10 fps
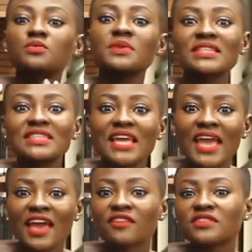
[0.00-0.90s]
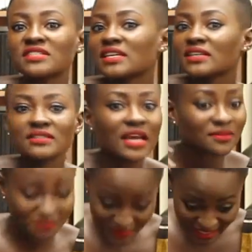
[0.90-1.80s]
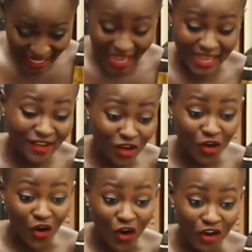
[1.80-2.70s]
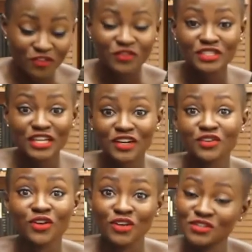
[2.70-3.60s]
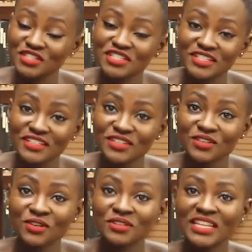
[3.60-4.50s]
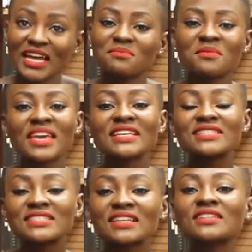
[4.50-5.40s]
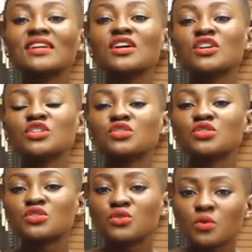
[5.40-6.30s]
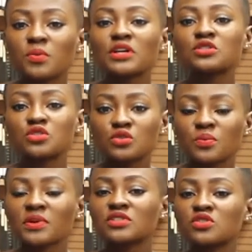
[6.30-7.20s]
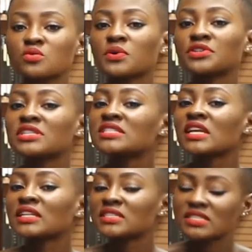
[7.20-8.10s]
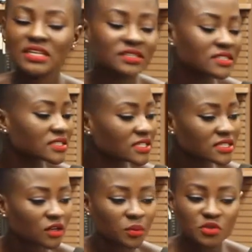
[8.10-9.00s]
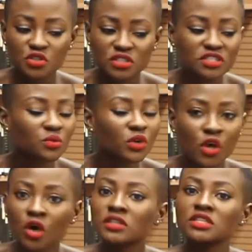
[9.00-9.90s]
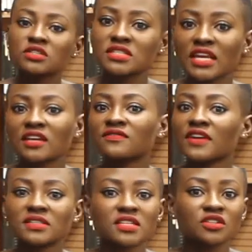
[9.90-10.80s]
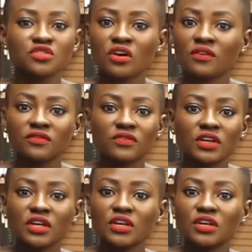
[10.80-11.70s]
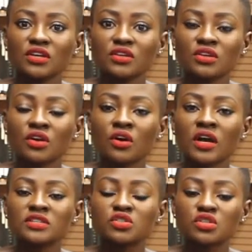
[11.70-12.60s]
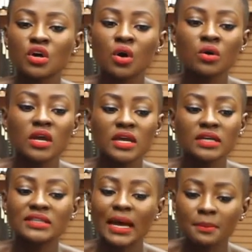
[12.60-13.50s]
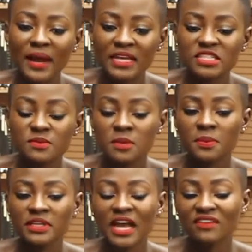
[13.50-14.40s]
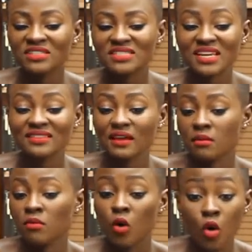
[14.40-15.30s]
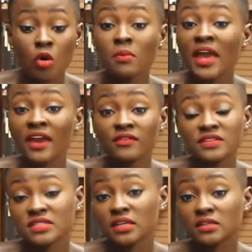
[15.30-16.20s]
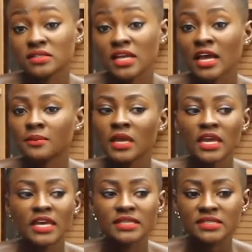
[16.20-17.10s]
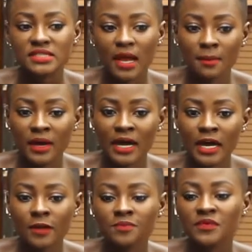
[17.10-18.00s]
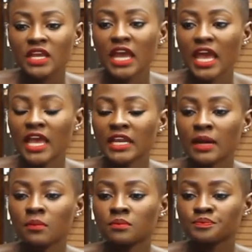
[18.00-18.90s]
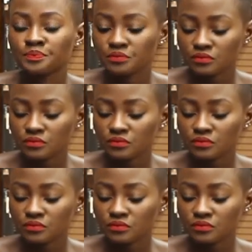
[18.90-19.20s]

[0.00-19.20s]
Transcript: to be there every single time. Thank God for technology. You know, that makes it super, super, super easy. And it's, it's, it's an opportunity we all to take advantage of, mm-hmm. you know. And so that binds me. But having said that, I'm home every single time. It's summer and I'm,